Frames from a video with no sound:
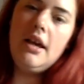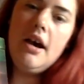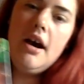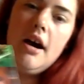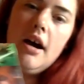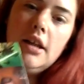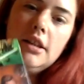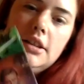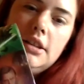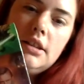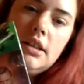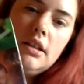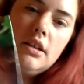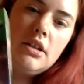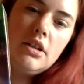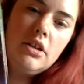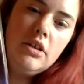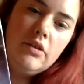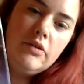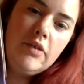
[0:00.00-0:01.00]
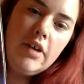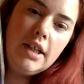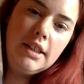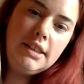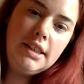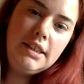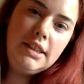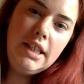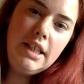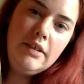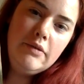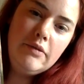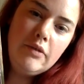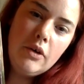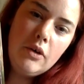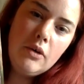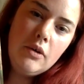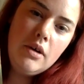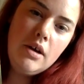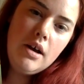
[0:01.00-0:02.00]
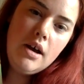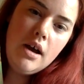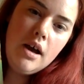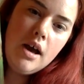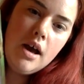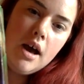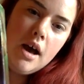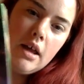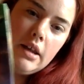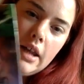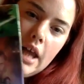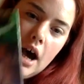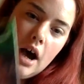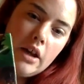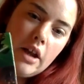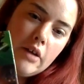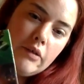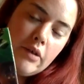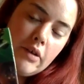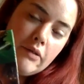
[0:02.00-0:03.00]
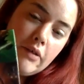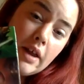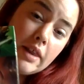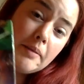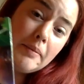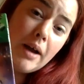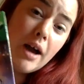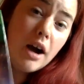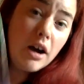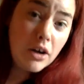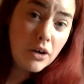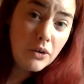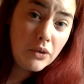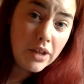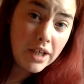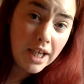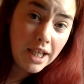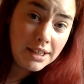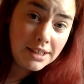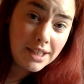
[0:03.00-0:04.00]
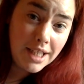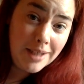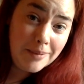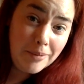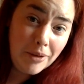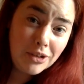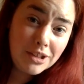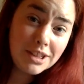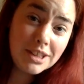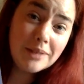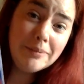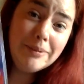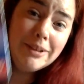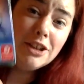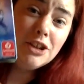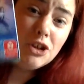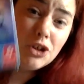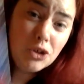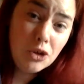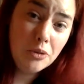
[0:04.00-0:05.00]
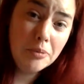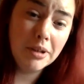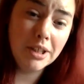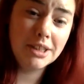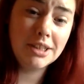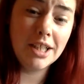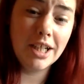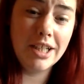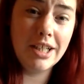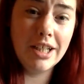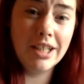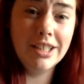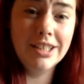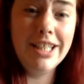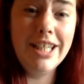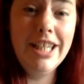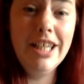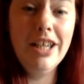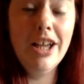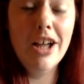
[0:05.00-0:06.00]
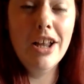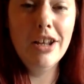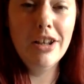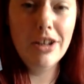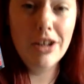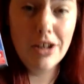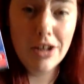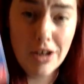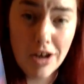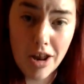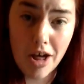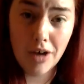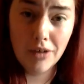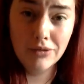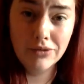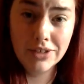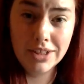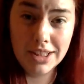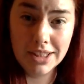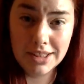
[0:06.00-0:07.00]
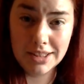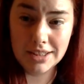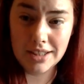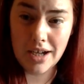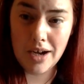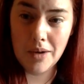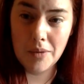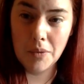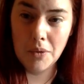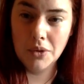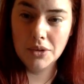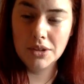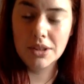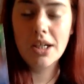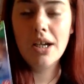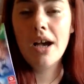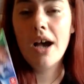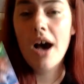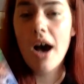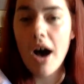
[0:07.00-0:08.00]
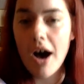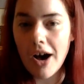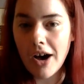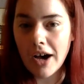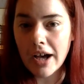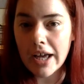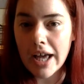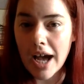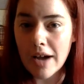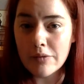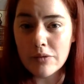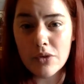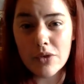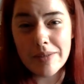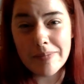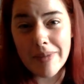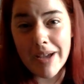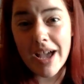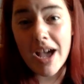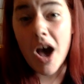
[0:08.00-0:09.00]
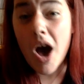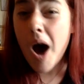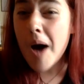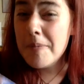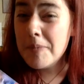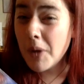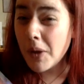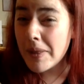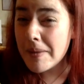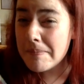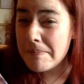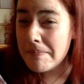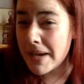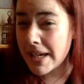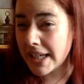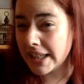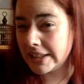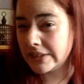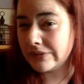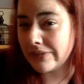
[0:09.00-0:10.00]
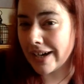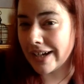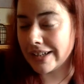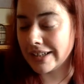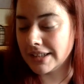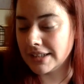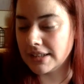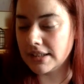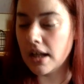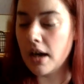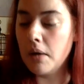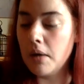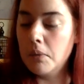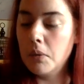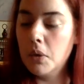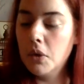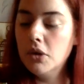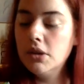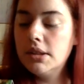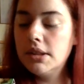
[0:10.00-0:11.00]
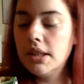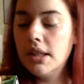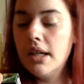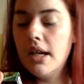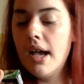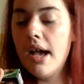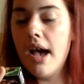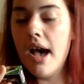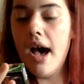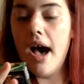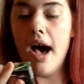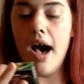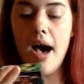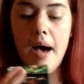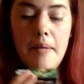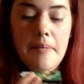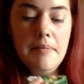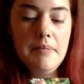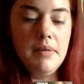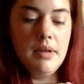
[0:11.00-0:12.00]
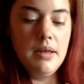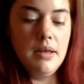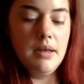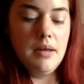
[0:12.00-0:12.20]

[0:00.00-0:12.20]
cards, good versus evil. Now, I know for a fact that my uncle that gets GeekBox is going to be super excited because he loves Star Wars. I have to admit, I'm not the biggest fan of Star Wars, but